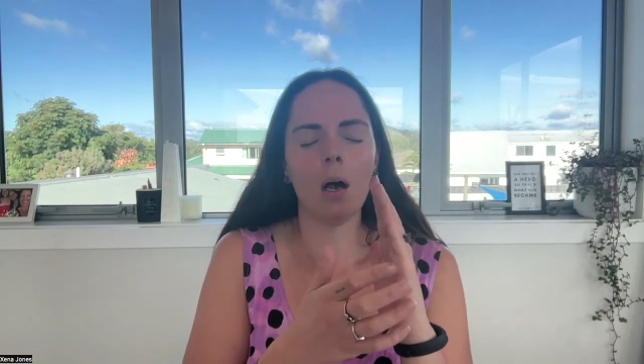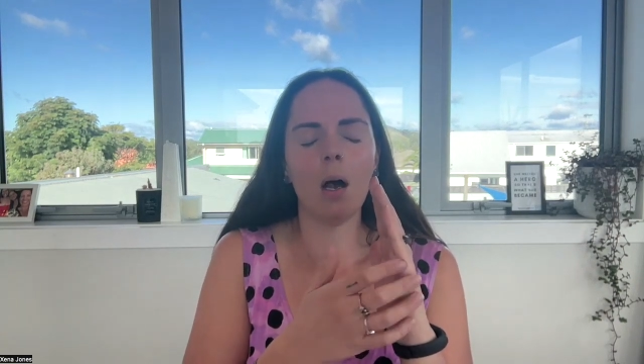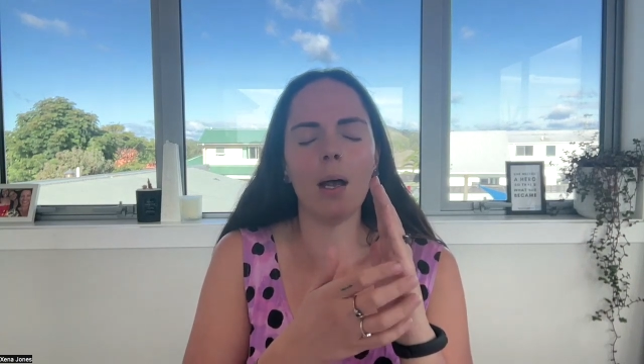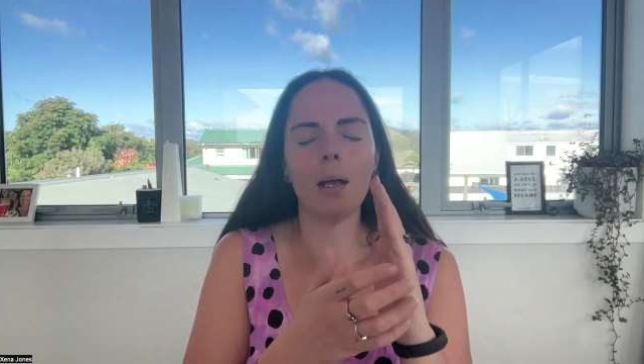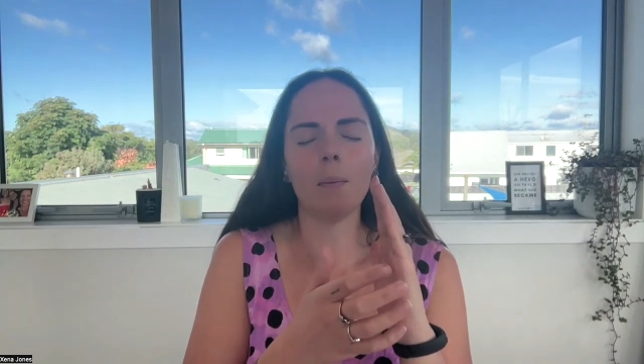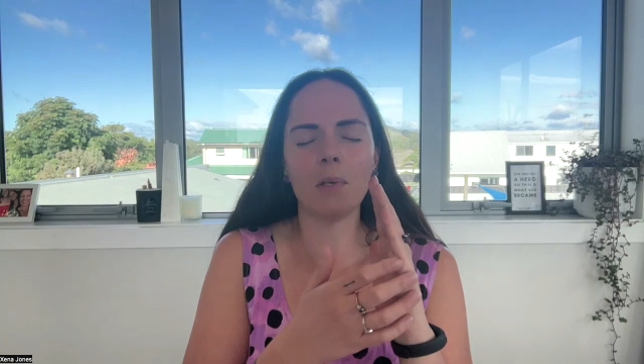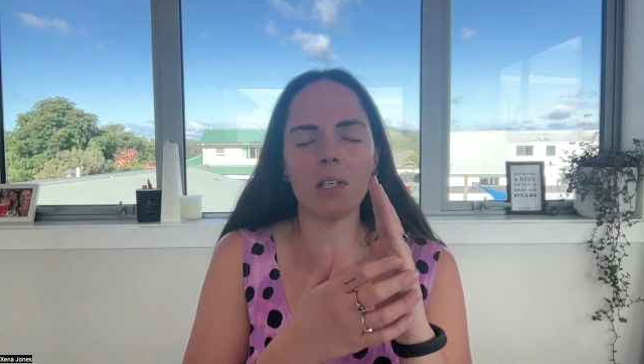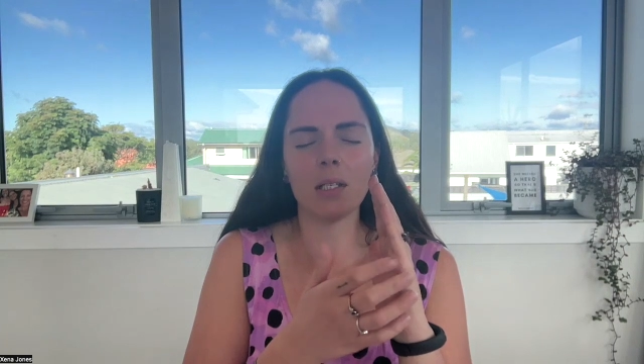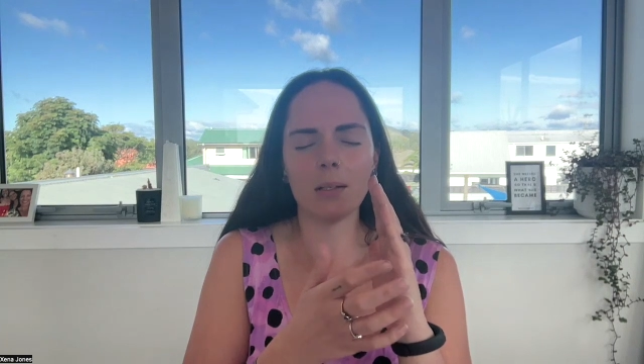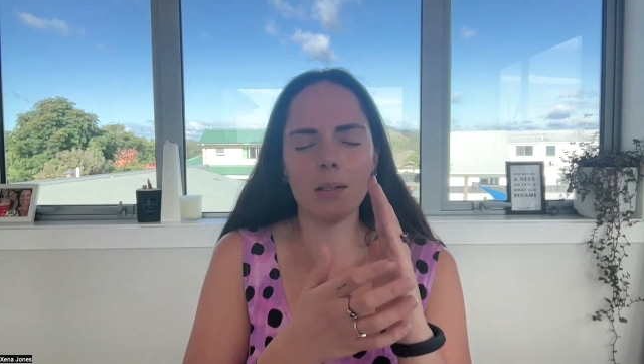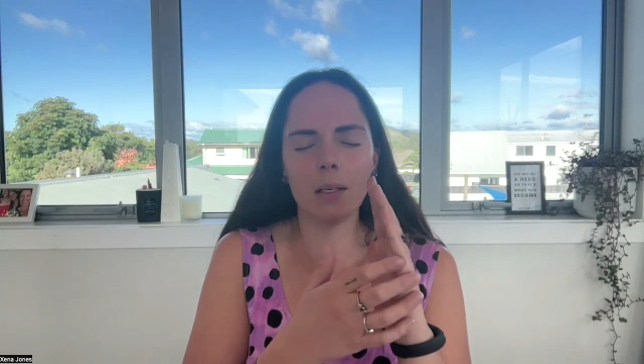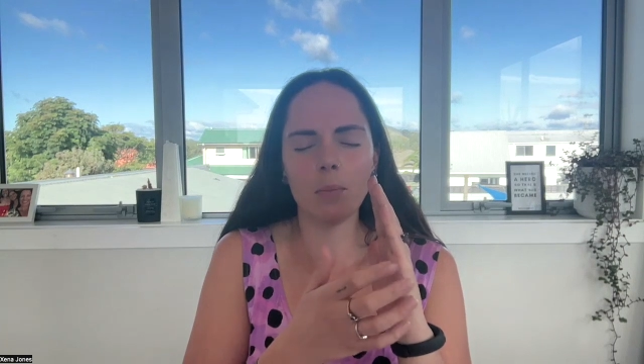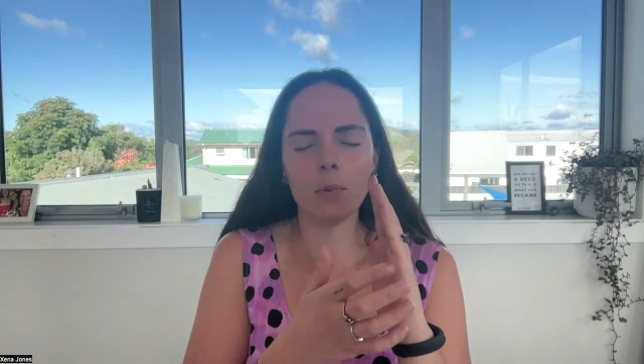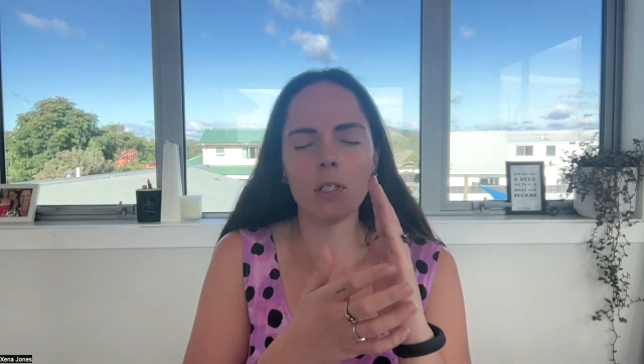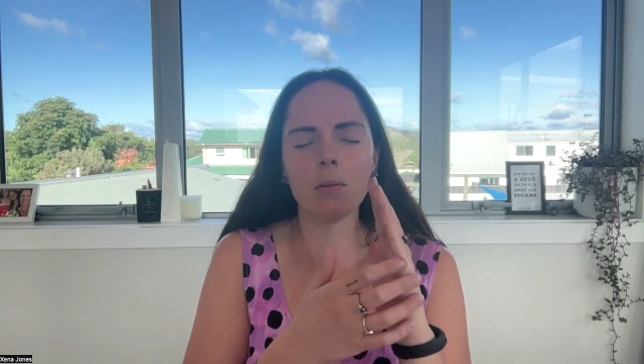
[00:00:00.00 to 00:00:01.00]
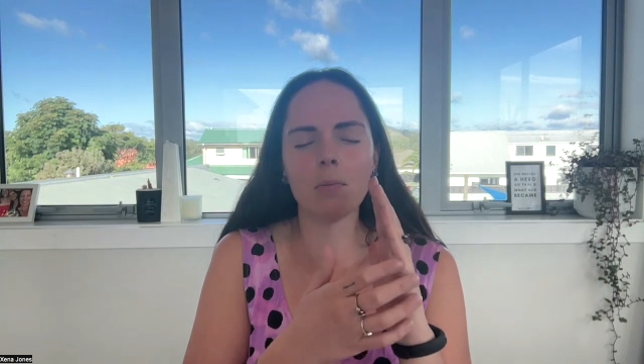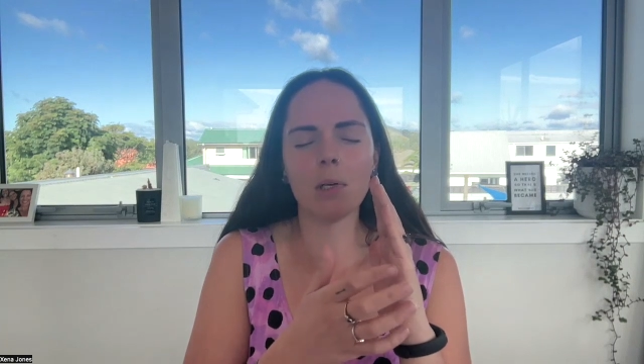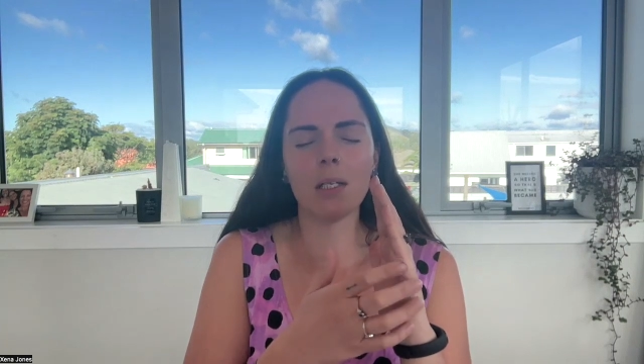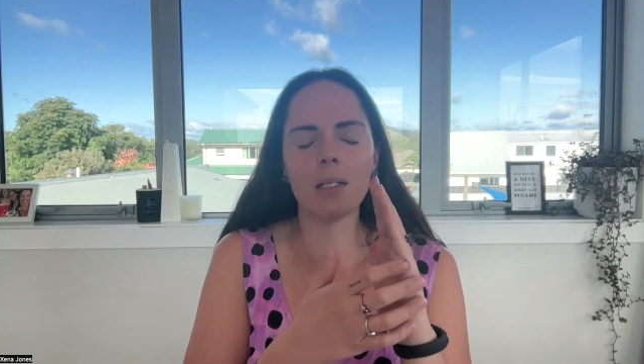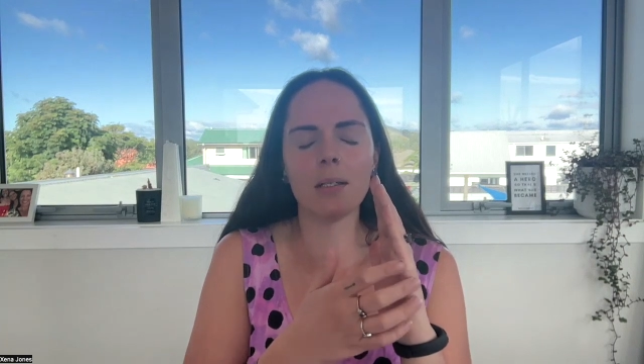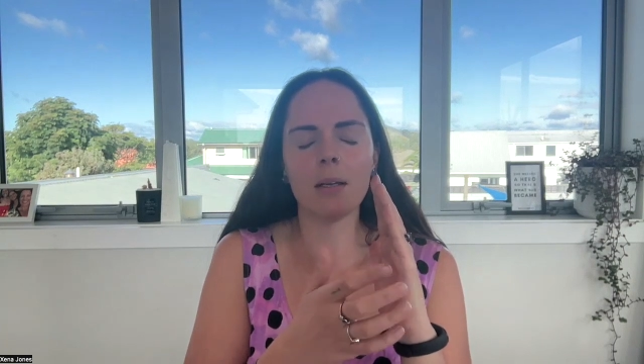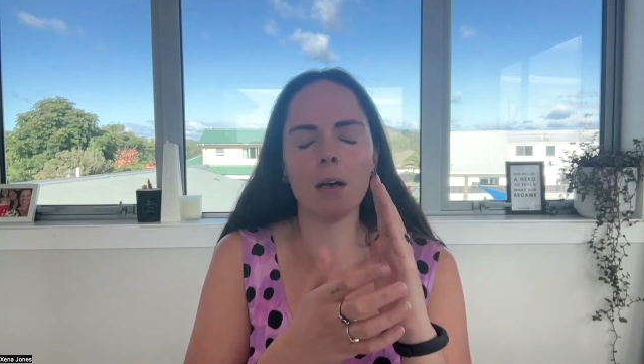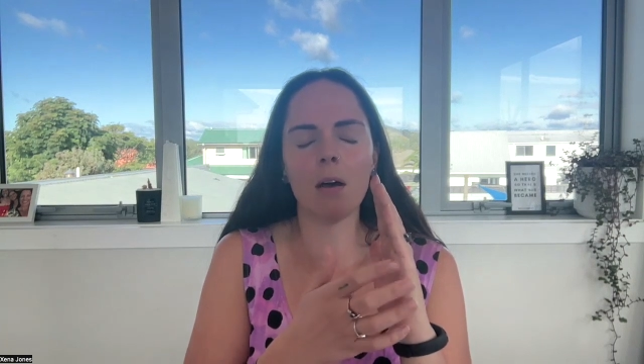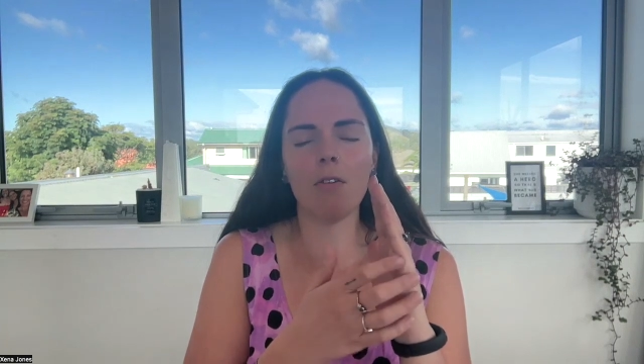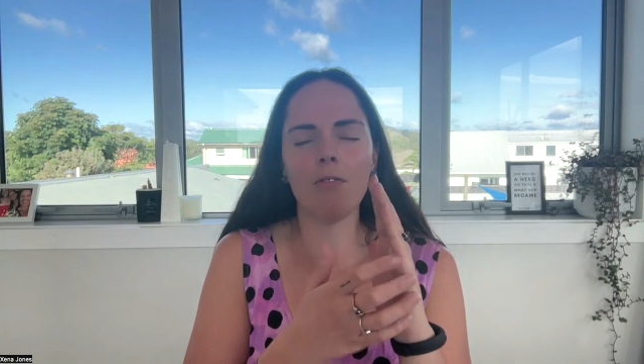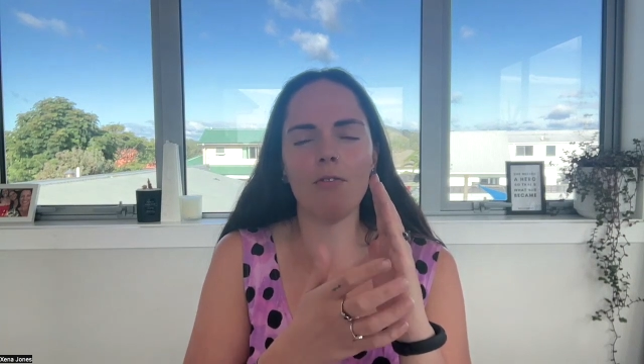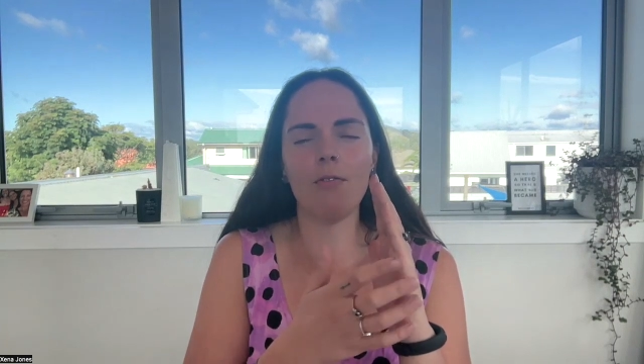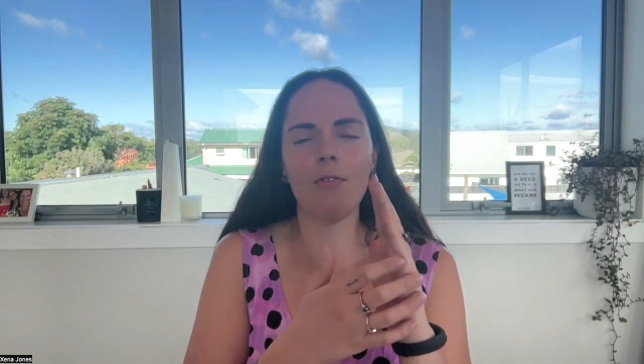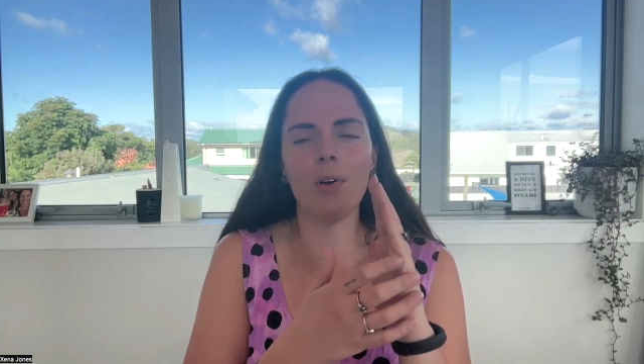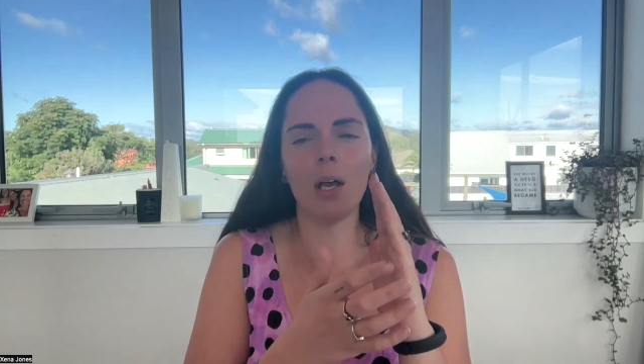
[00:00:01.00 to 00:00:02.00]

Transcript: I am accepting myself